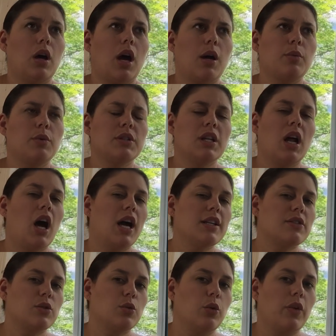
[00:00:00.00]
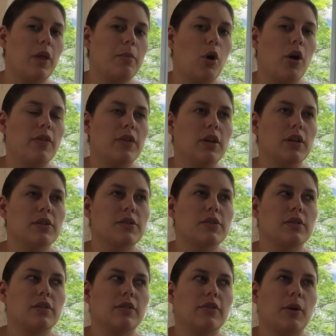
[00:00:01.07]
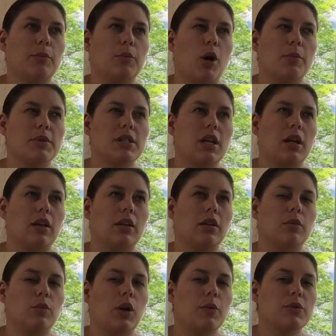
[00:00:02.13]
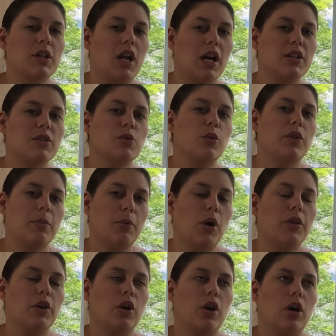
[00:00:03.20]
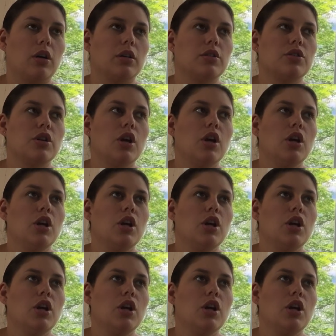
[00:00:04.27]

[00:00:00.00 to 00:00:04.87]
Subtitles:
I was in high school, they bought this, if I'm not mistaken. When I was in high school, they bought the cottage.